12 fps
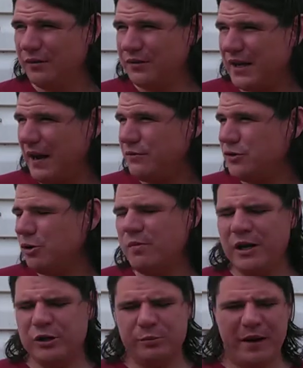to have two
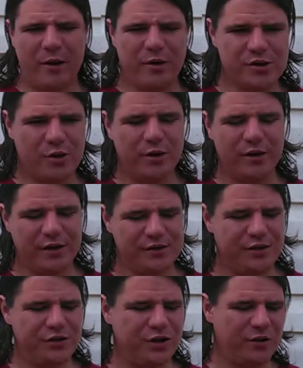major powers go
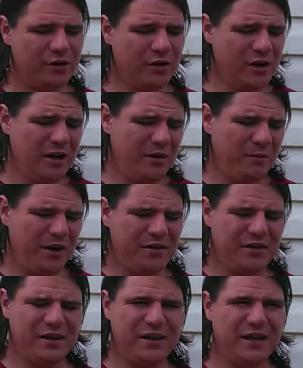against each other. But I
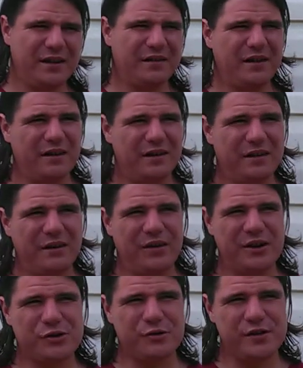think that if
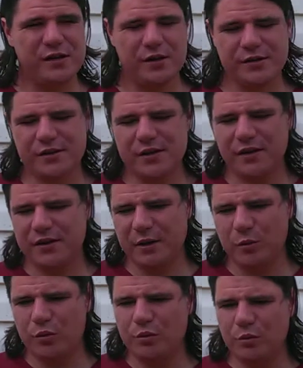history tells us
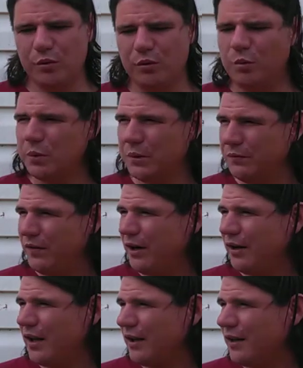anything, we're
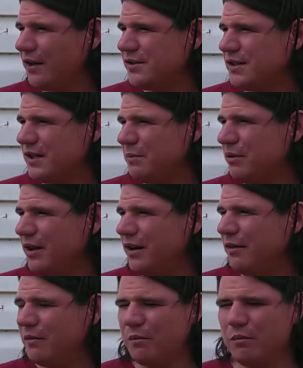very likely to see
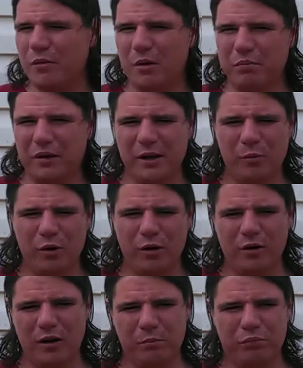plenty
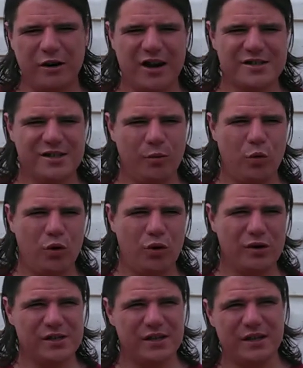more proxy
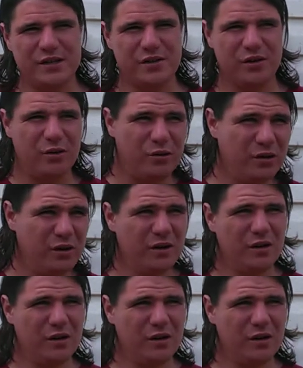wars and these little